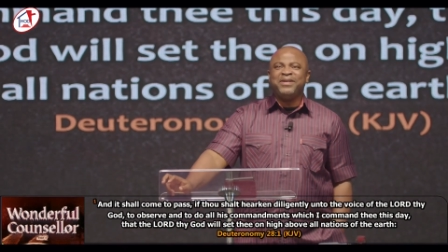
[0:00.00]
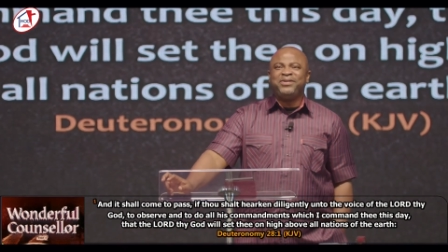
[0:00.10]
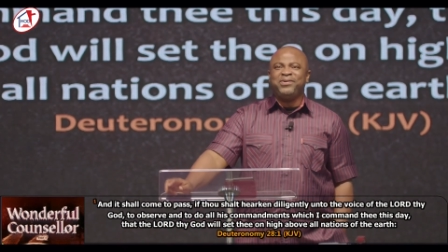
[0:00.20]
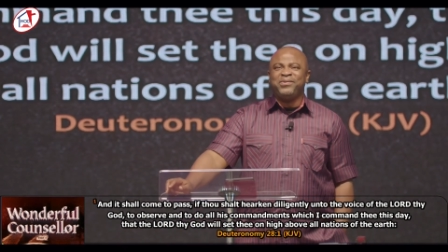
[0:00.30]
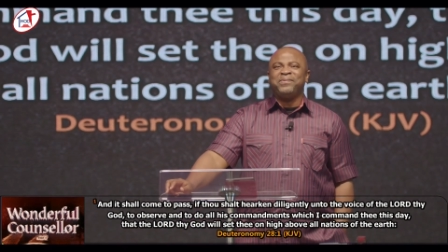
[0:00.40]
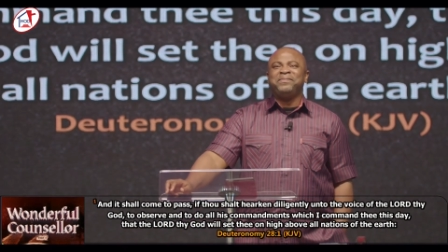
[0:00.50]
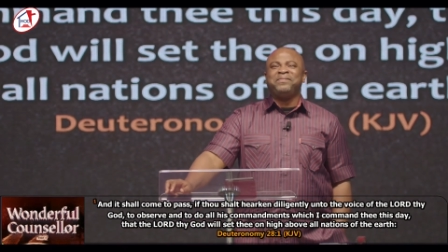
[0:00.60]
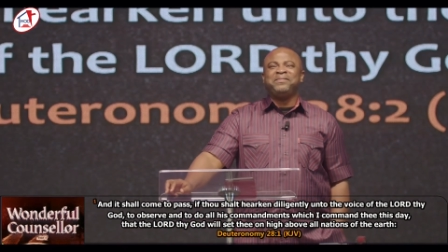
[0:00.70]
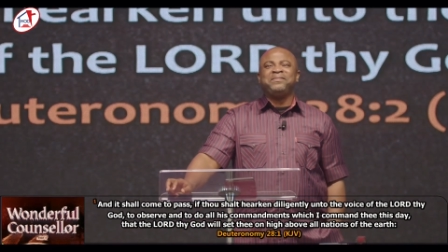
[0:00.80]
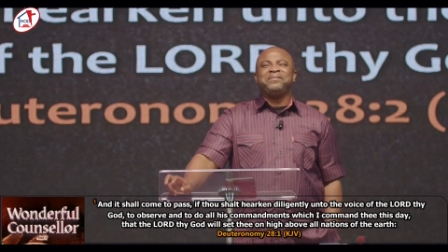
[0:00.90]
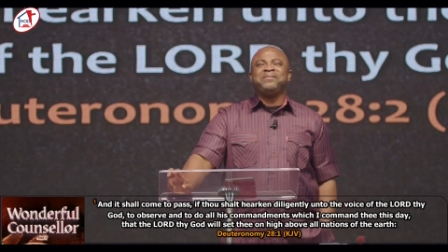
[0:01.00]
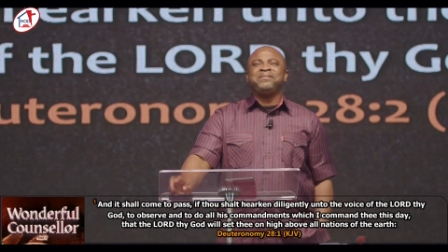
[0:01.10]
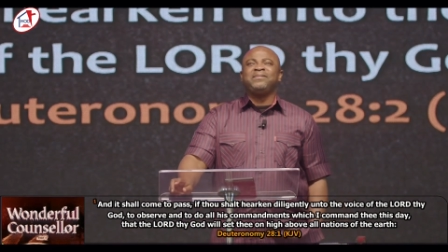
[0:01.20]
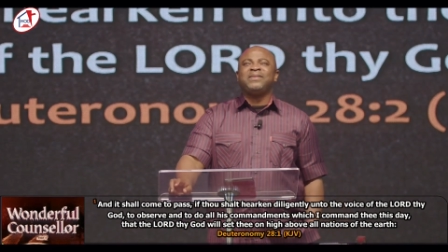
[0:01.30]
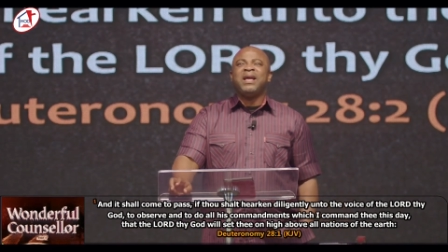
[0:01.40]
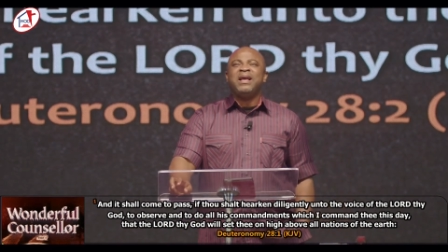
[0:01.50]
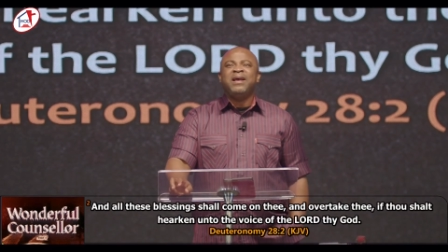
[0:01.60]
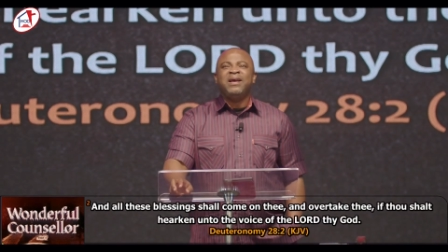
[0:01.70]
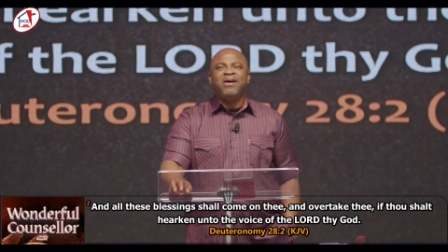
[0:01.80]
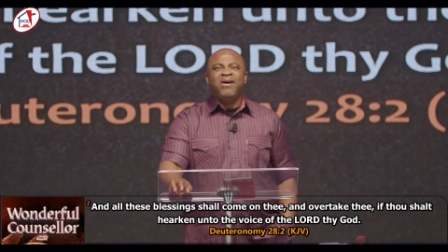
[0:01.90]
Verse 2.
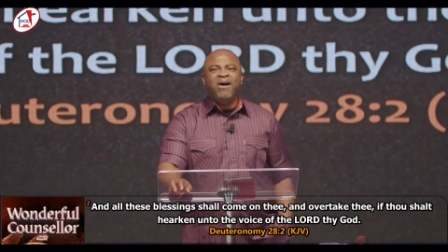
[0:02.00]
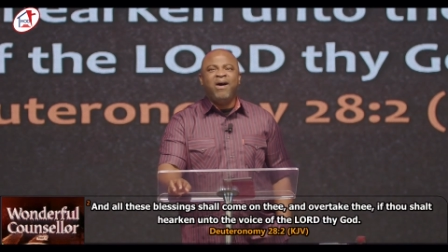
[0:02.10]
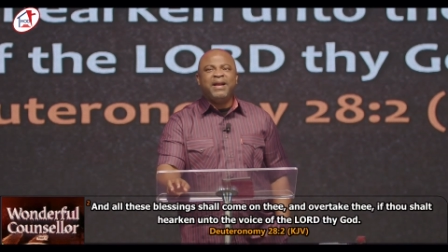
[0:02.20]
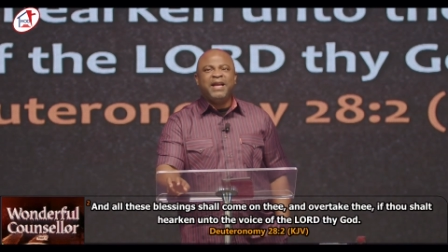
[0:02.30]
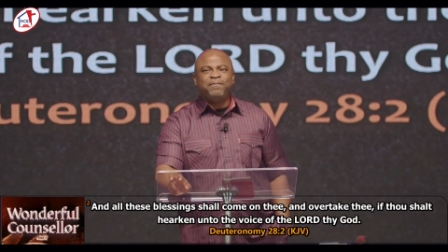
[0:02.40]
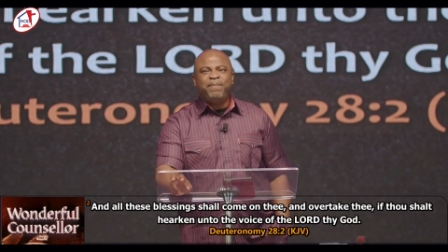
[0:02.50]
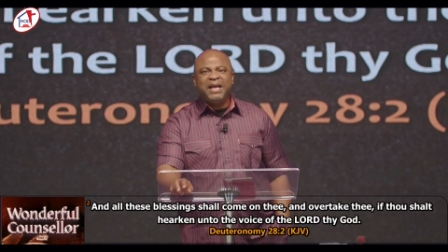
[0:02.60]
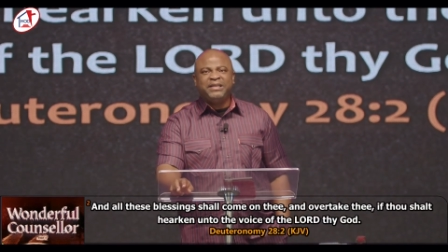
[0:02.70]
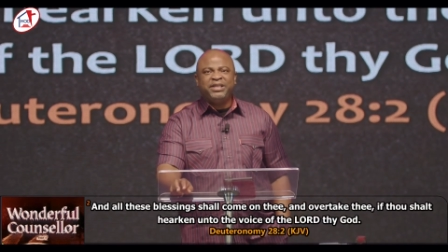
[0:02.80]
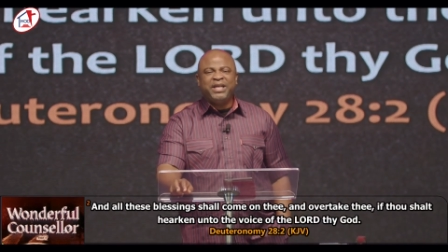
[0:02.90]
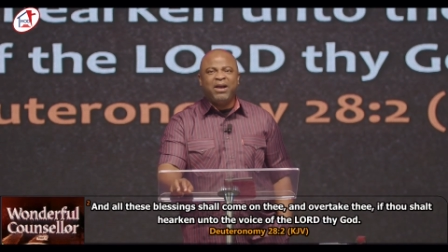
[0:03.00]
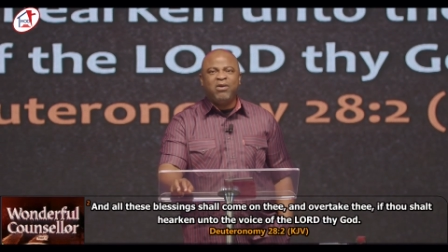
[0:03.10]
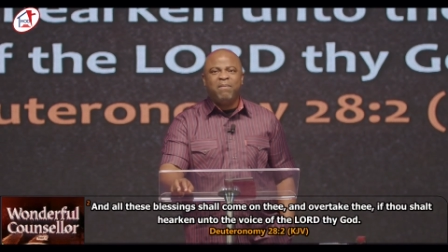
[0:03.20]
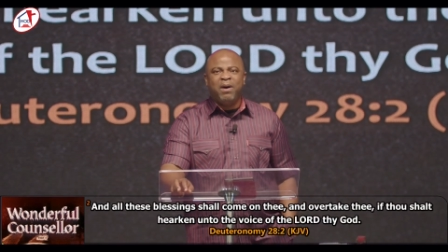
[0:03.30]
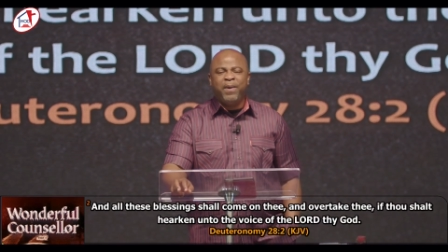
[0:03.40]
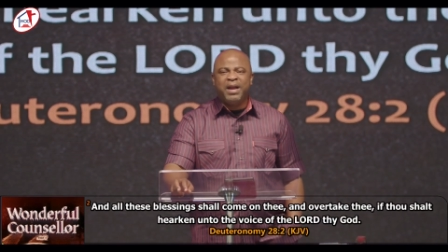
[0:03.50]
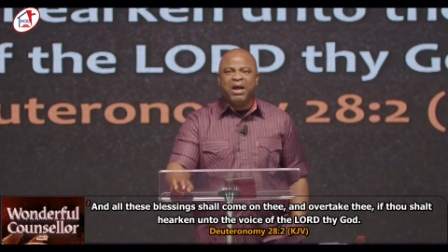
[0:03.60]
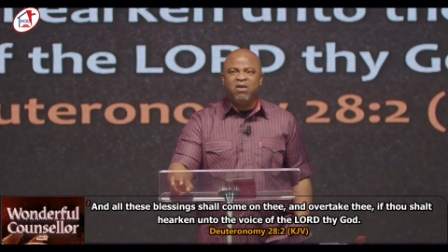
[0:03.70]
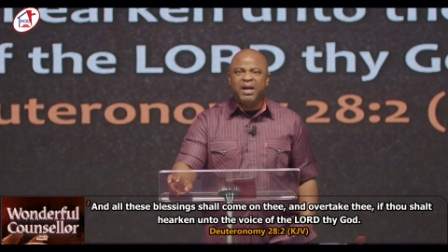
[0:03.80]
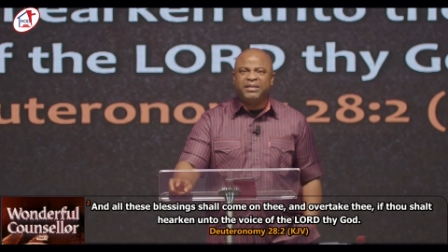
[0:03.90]
All these blessings shall come
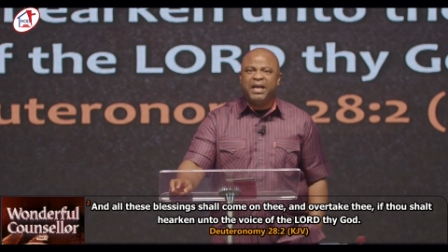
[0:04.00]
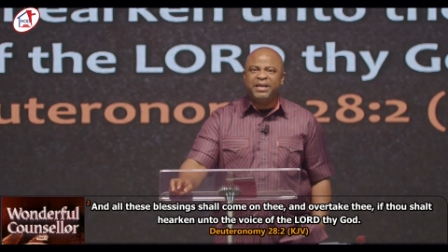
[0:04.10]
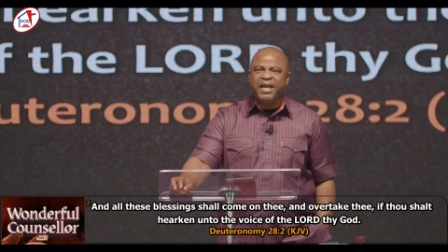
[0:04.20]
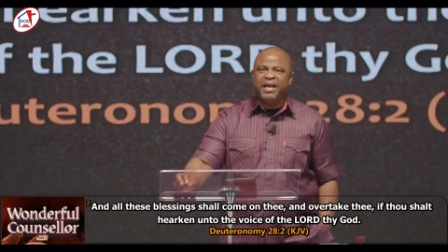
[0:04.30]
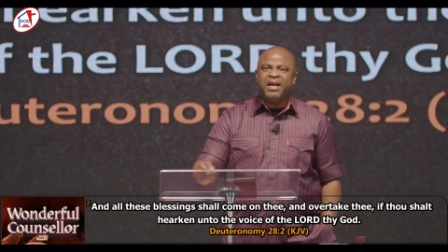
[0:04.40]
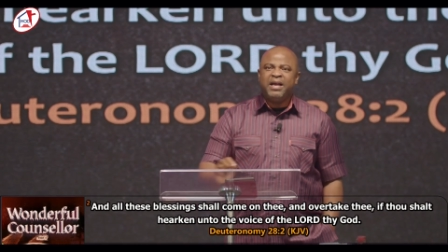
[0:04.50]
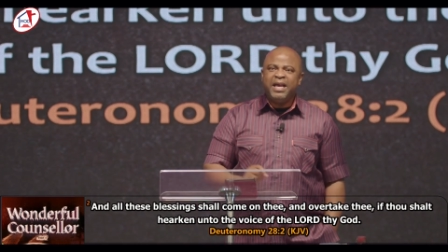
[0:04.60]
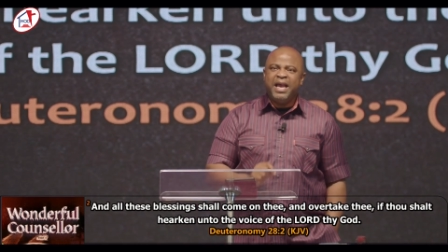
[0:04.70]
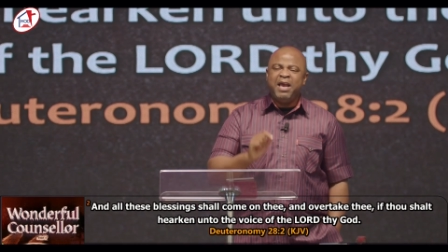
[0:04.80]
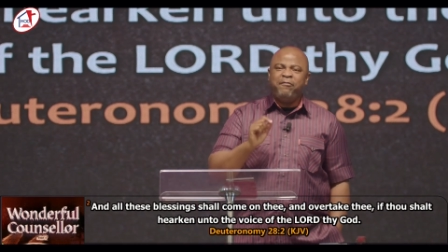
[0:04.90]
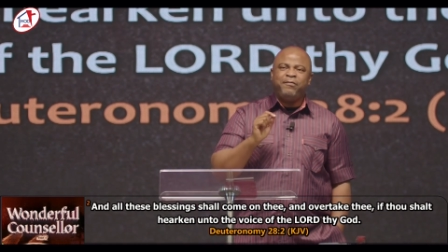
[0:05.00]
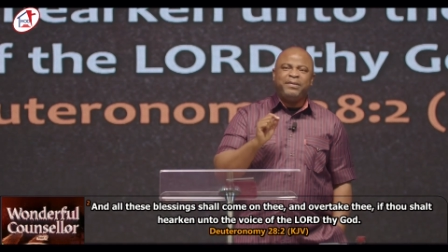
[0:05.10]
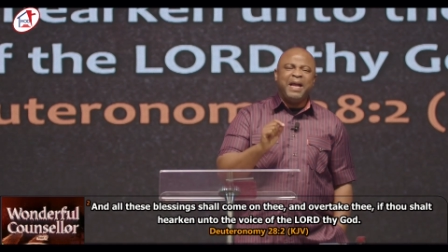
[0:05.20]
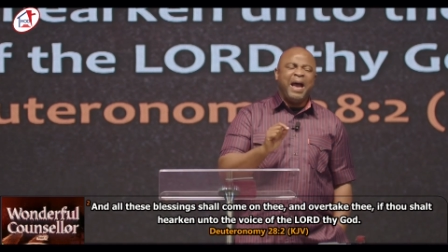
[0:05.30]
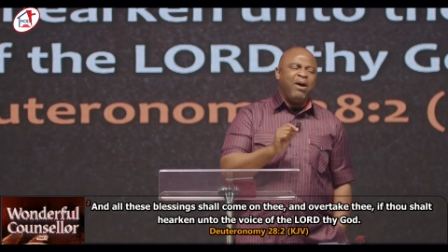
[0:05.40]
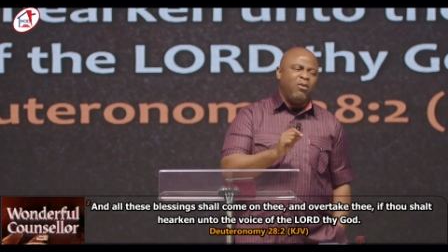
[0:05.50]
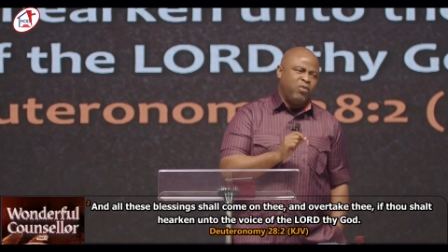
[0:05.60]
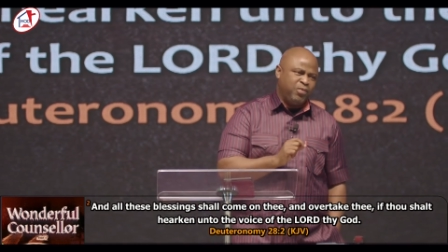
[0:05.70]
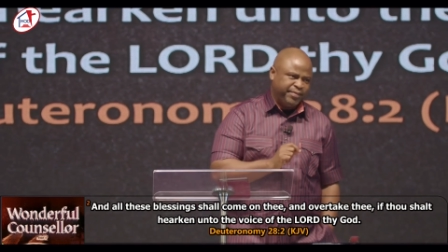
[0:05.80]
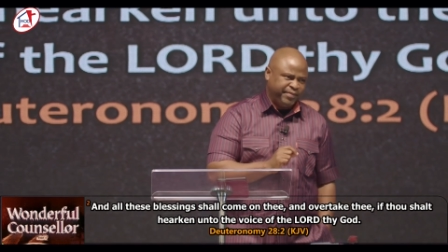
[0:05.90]
upon thee and overtake thee if
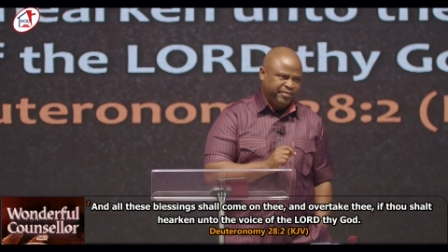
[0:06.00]
thou,